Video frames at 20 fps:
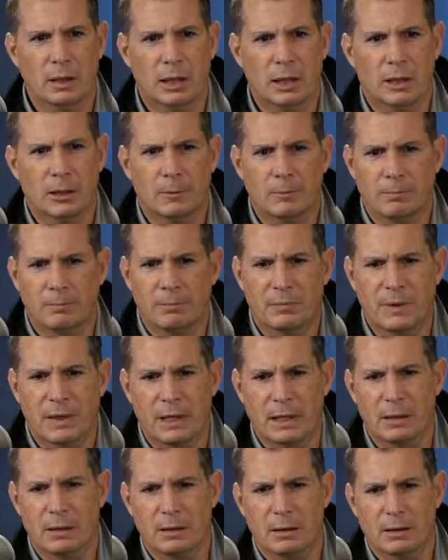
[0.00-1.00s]

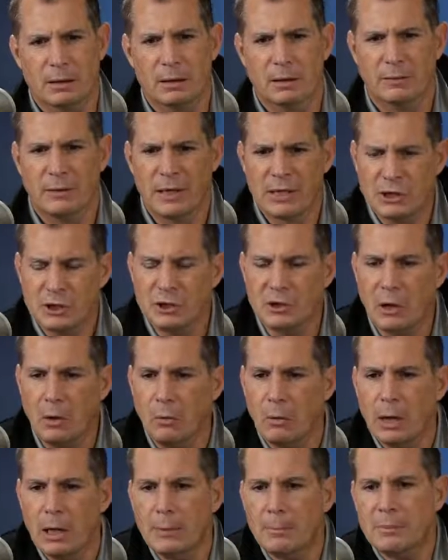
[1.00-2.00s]
they
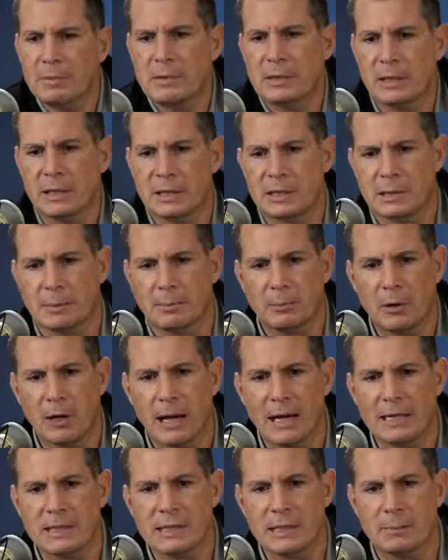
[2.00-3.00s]
show up in
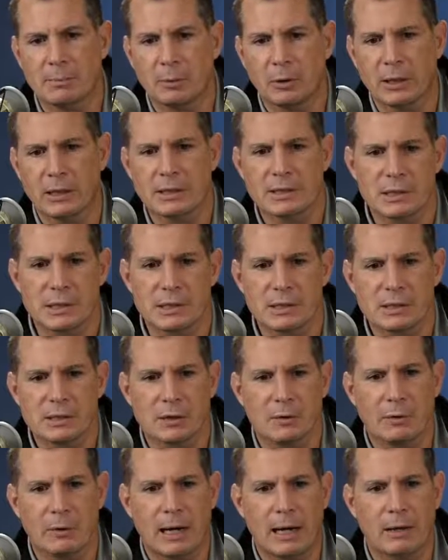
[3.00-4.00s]
surprising places
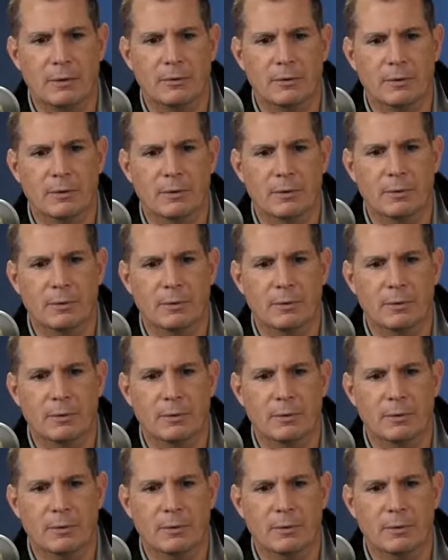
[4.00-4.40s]
throughout